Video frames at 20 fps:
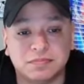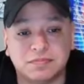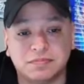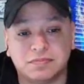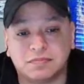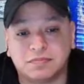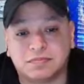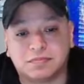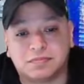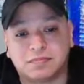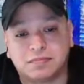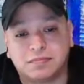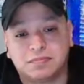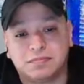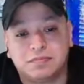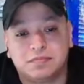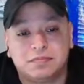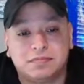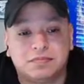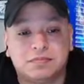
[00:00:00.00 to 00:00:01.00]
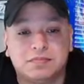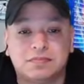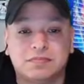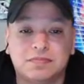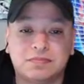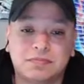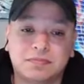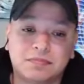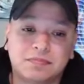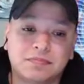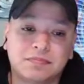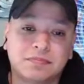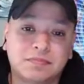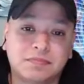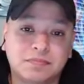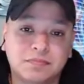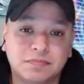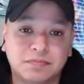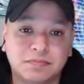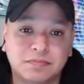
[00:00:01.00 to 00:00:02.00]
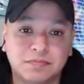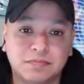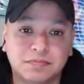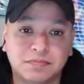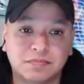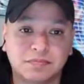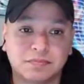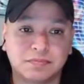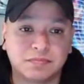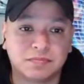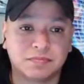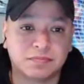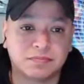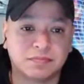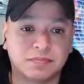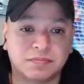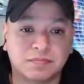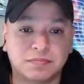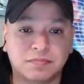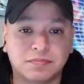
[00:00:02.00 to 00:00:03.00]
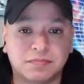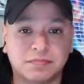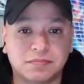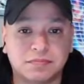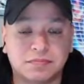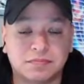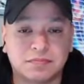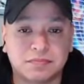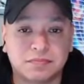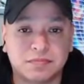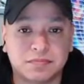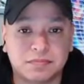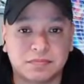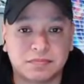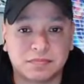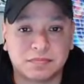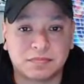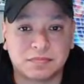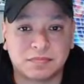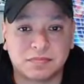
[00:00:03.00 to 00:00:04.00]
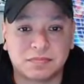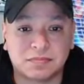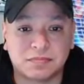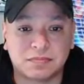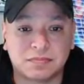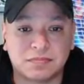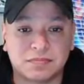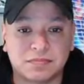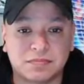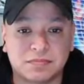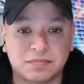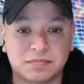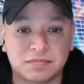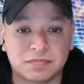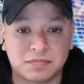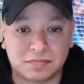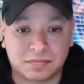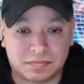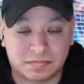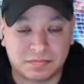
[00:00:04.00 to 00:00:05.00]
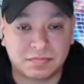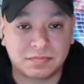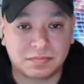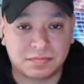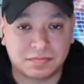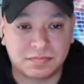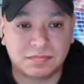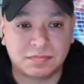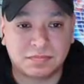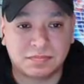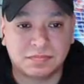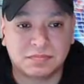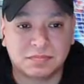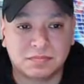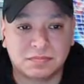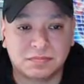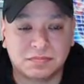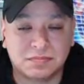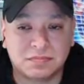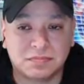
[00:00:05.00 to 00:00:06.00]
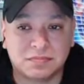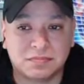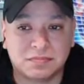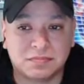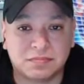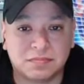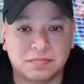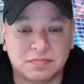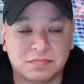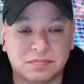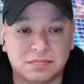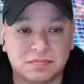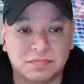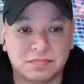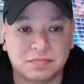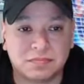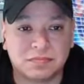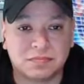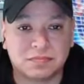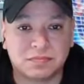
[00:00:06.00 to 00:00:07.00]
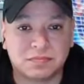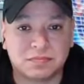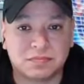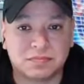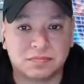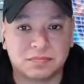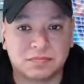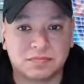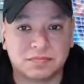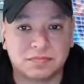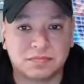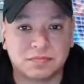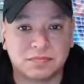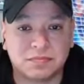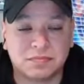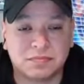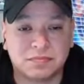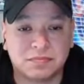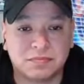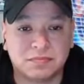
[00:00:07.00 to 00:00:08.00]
This person isn't speaking.